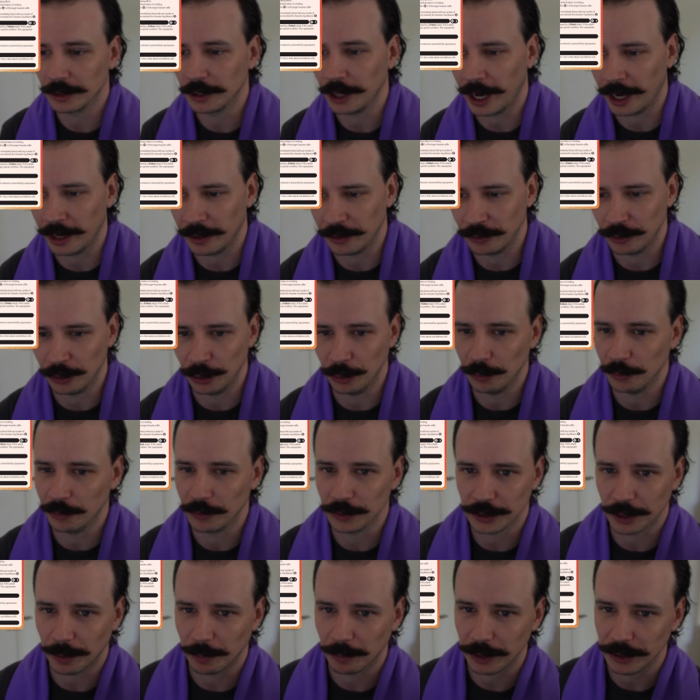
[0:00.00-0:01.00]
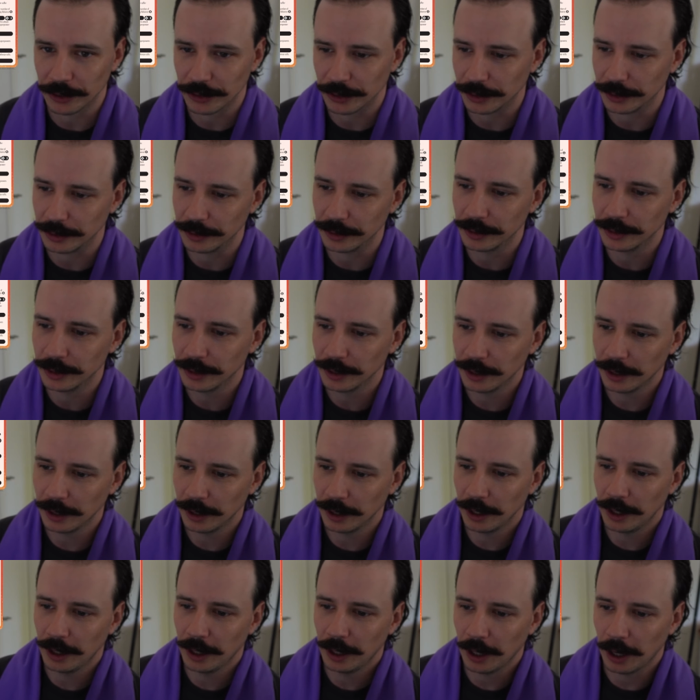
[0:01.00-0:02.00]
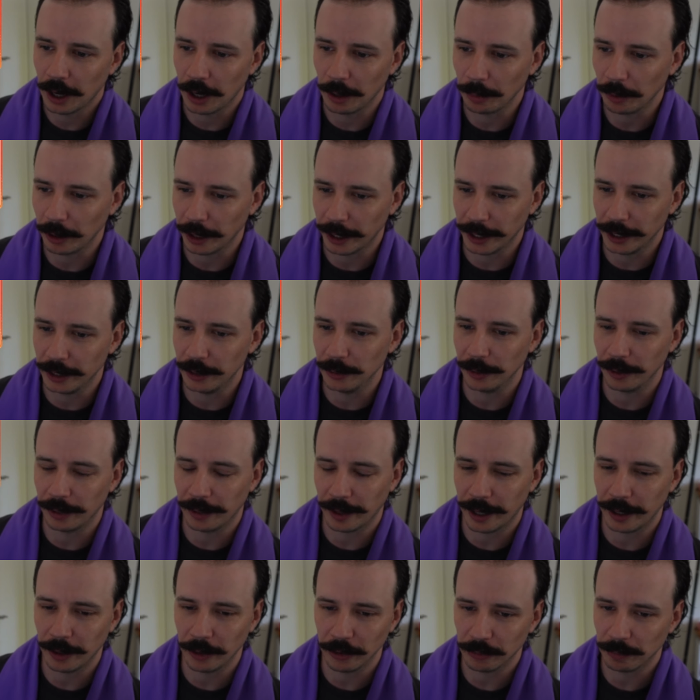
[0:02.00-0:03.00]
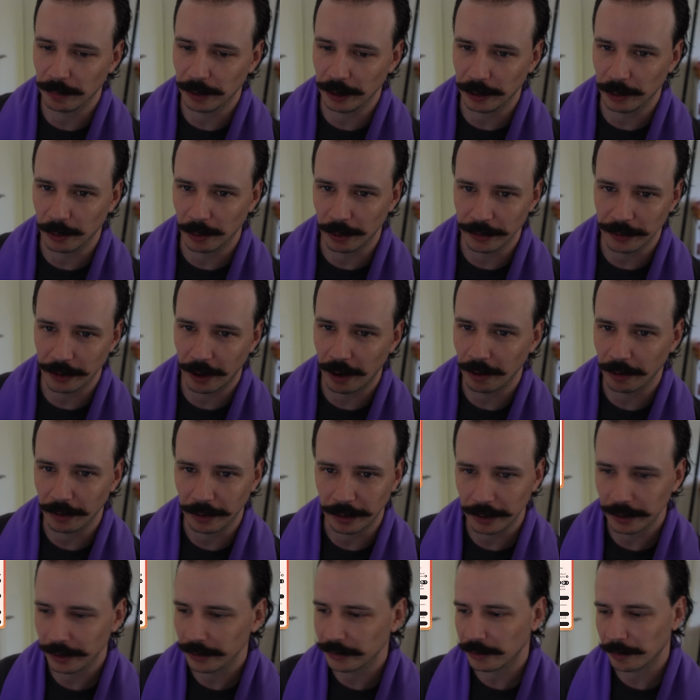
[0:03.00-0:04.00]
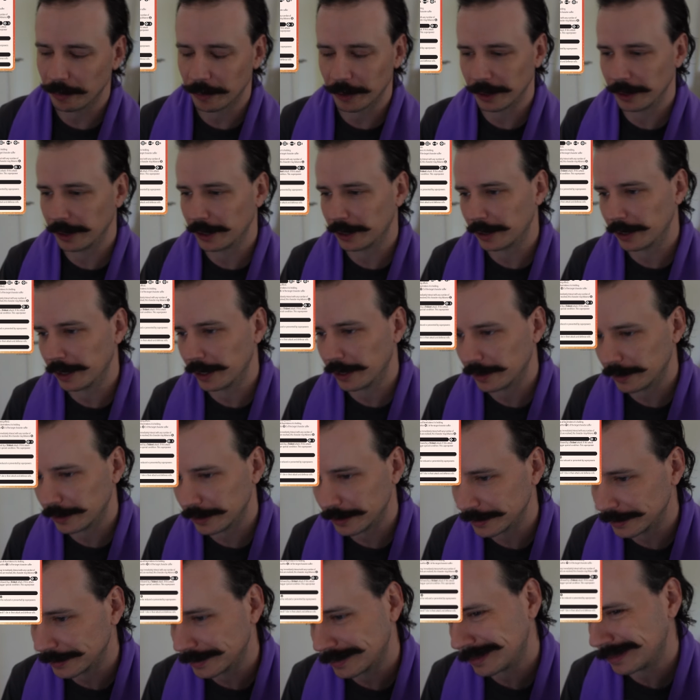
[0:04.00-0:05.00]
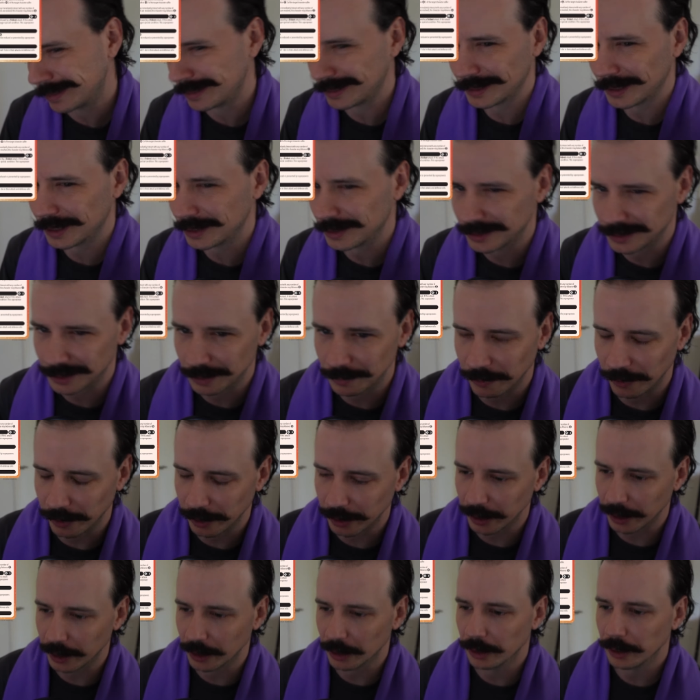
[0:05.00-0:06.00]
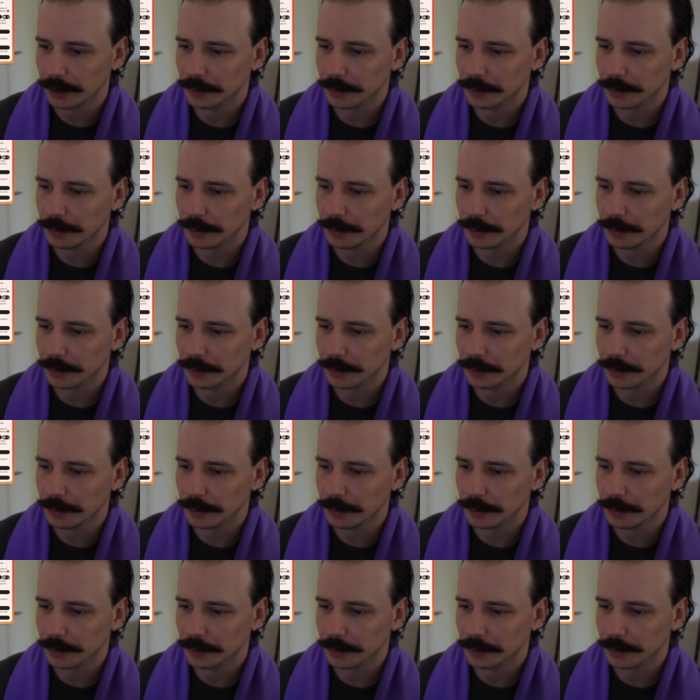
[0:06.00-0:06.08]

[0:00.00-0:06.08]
And you, for some reason, are playing into a Thanos, but you're taller or something like that. It doesn't seem very likely.